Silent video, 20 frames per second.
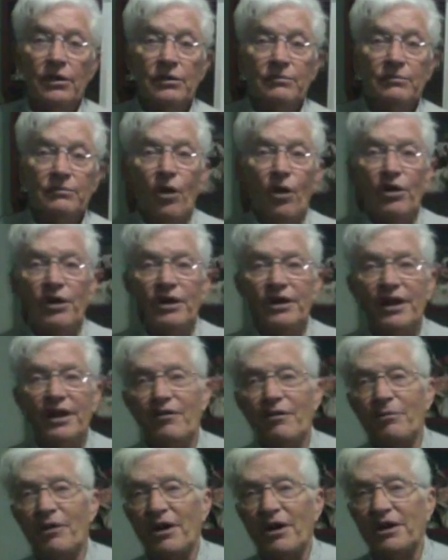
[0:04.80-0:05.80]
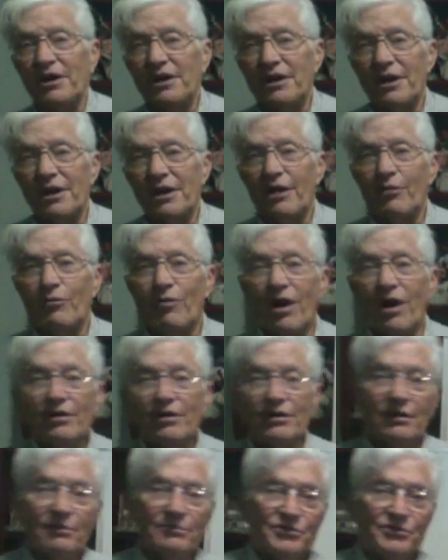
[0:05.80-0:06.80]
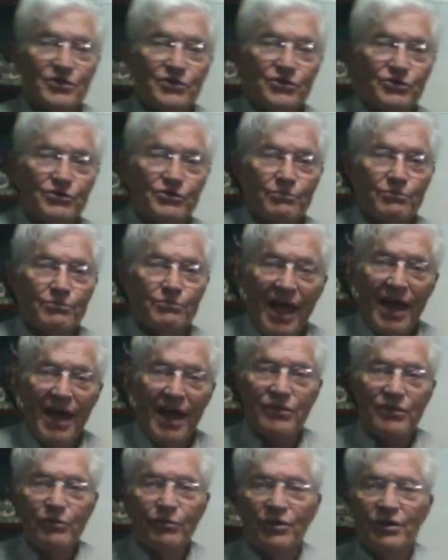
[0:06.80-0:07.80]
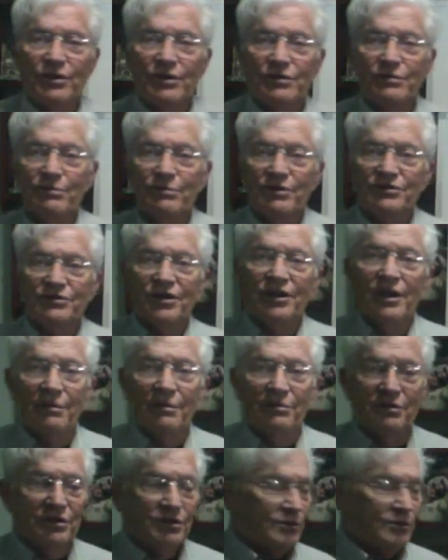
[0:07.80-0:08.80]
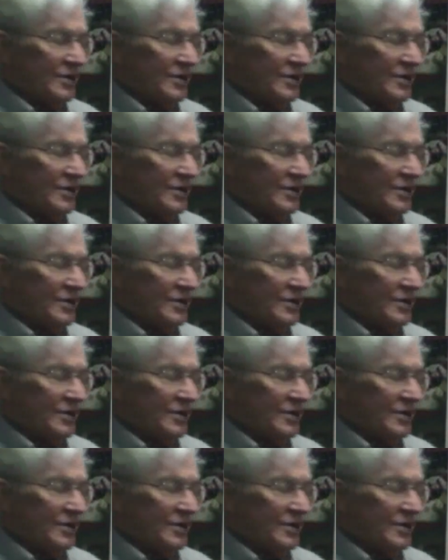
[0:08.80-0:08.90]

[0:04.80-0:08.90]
morning, everybody, and welcome to Math with Mr. W.